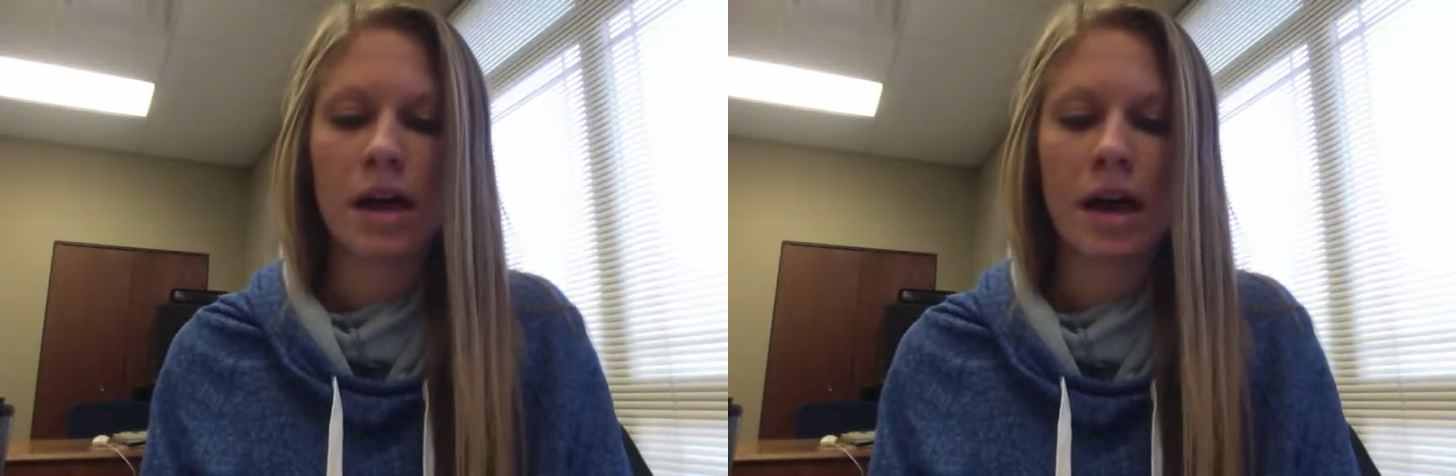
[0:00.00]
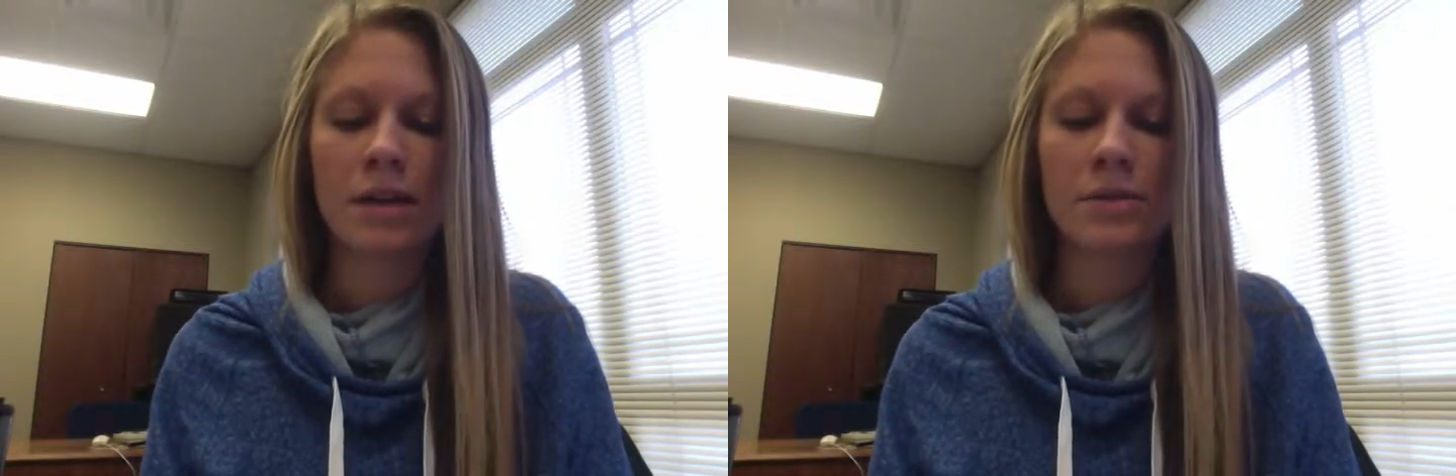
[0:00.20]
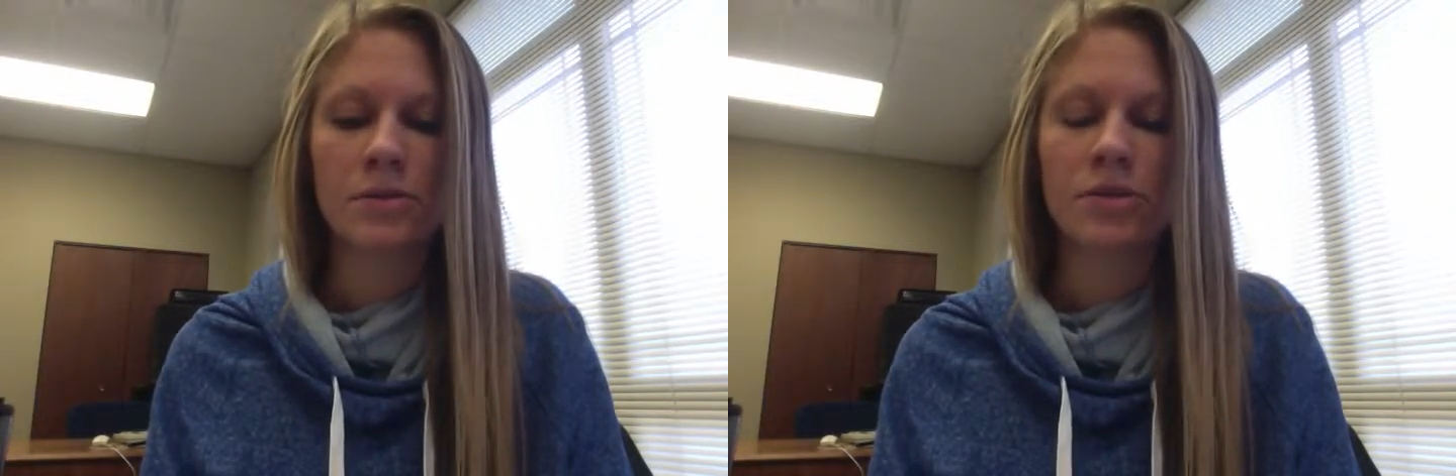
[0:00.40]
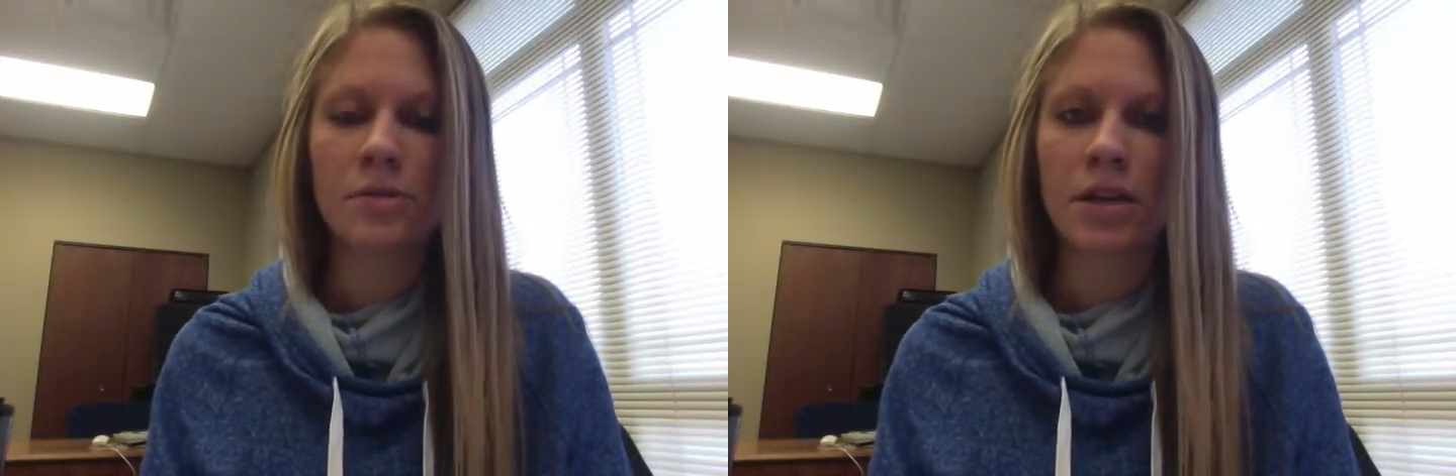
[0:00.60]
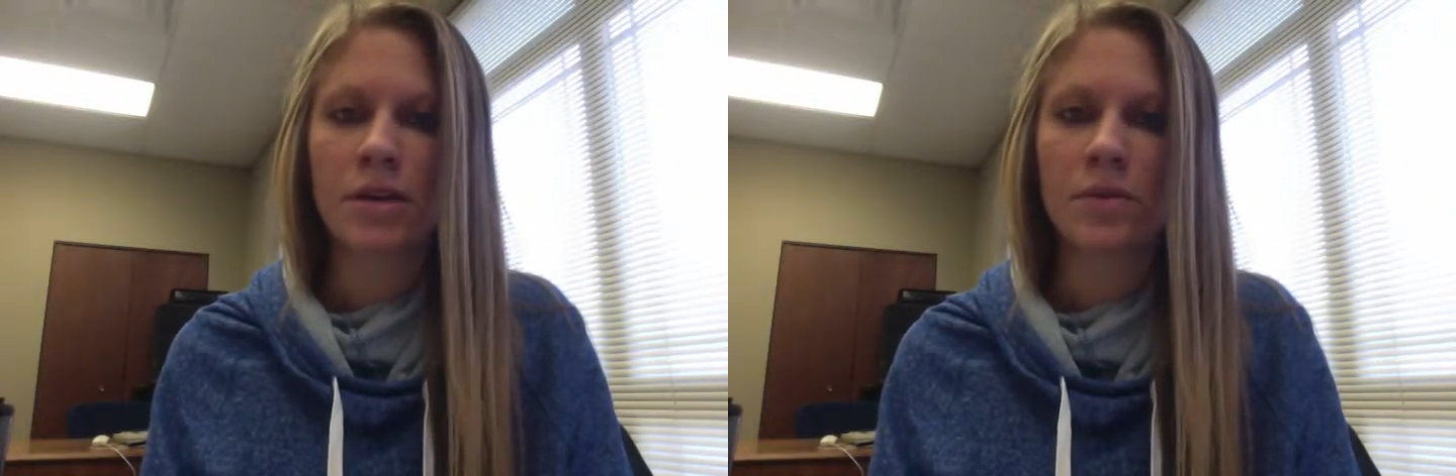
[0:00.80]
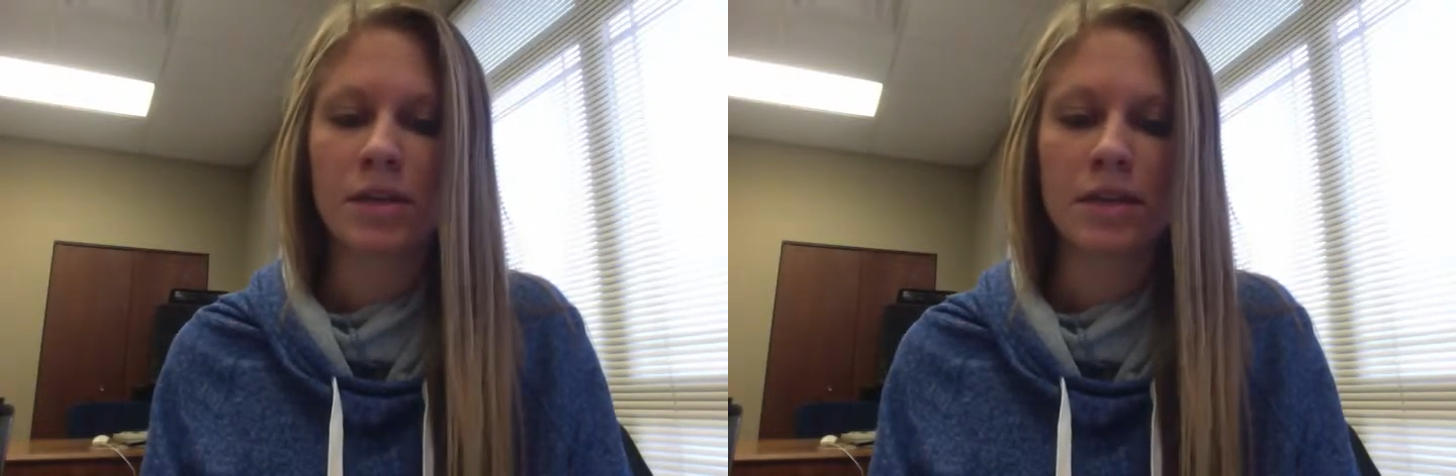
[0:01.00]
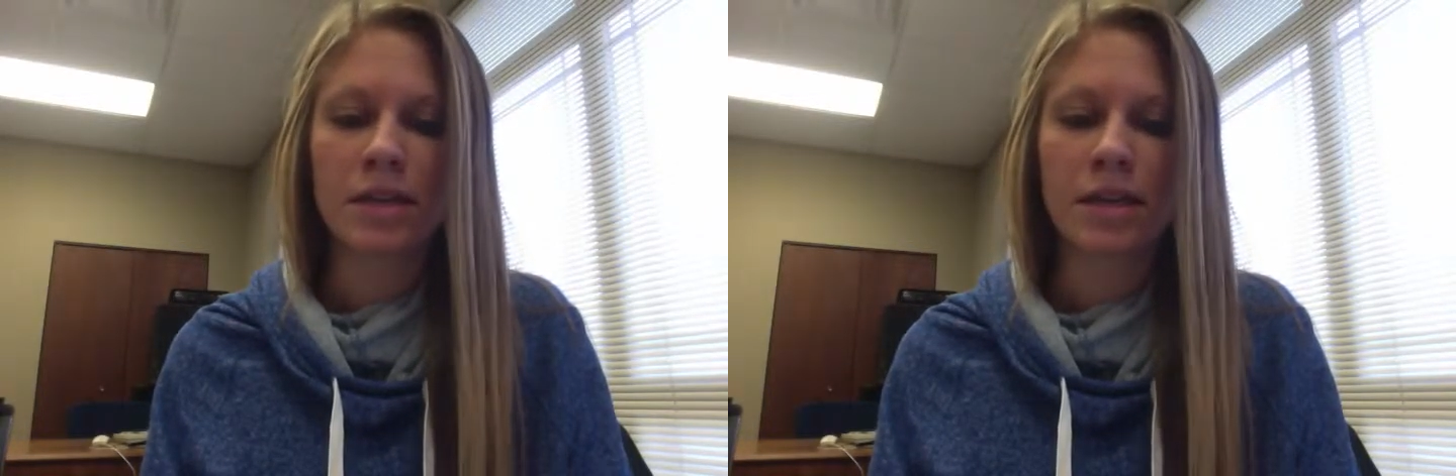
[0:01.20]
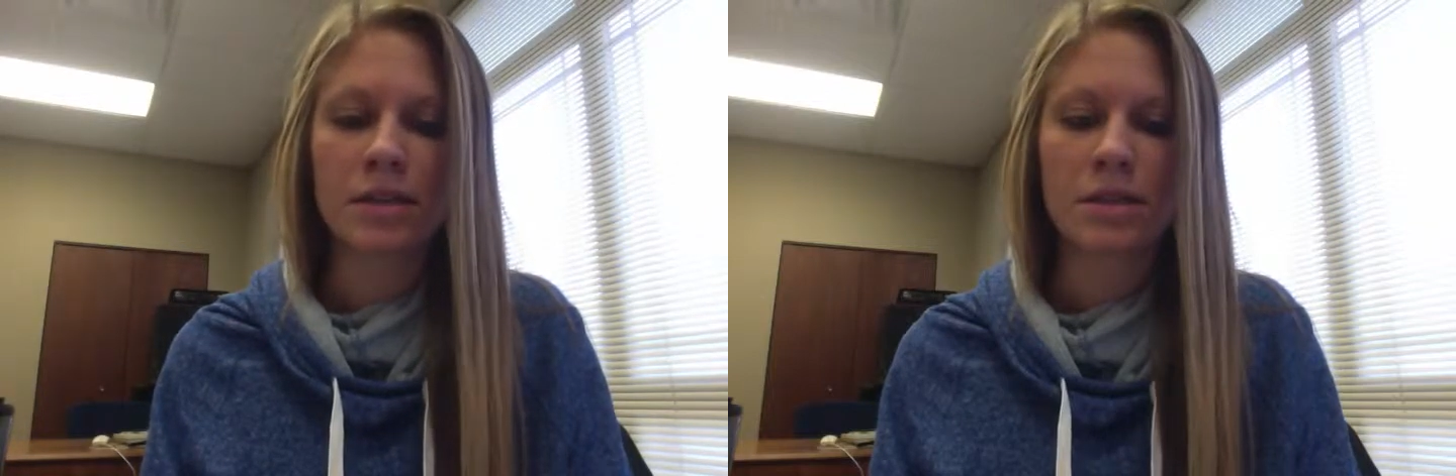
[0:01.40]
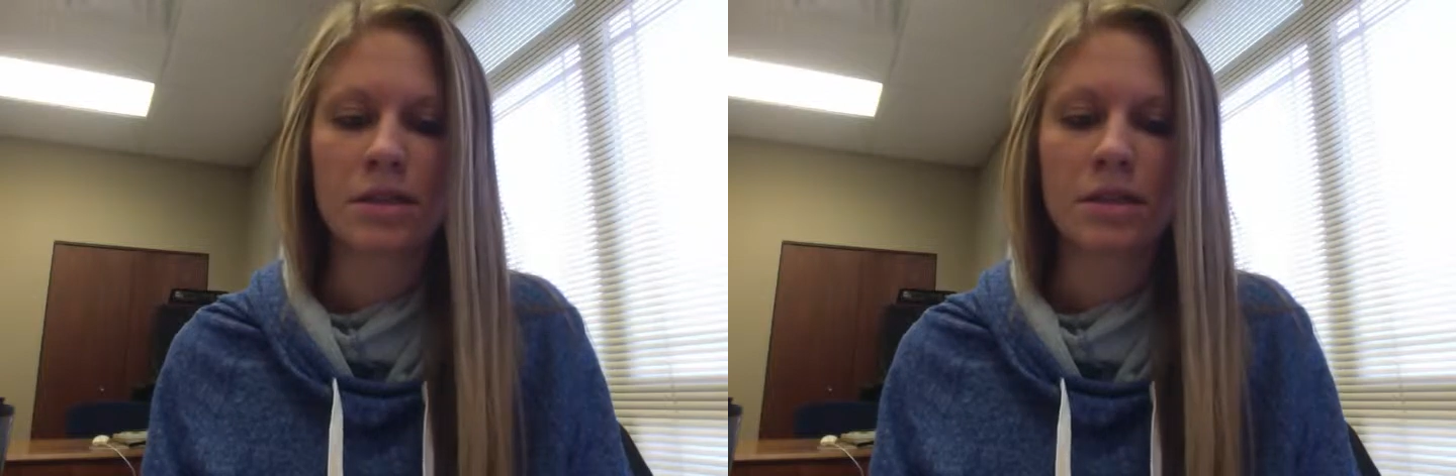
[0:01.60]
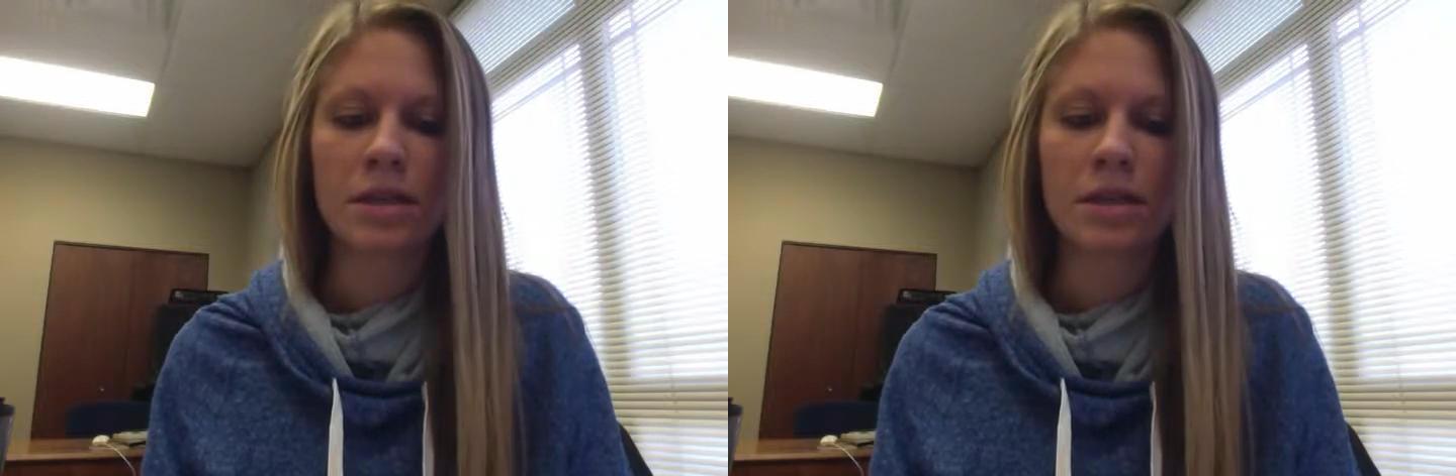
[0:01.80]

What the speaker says: on social media with these answers,